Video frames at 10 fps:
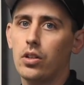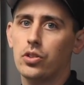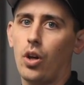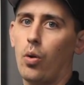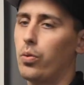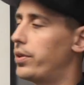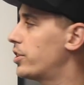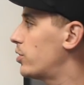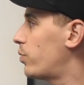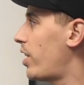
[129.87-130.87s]
So
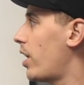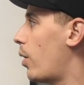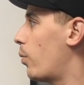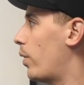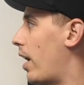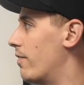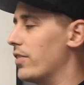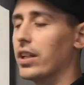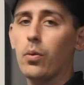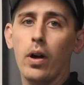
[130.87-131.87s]
this is really where I
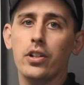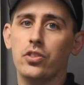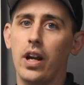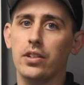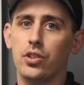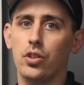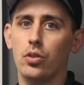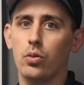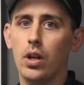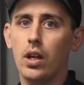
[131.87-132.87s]
really want to stress to
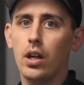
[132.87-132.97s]
you,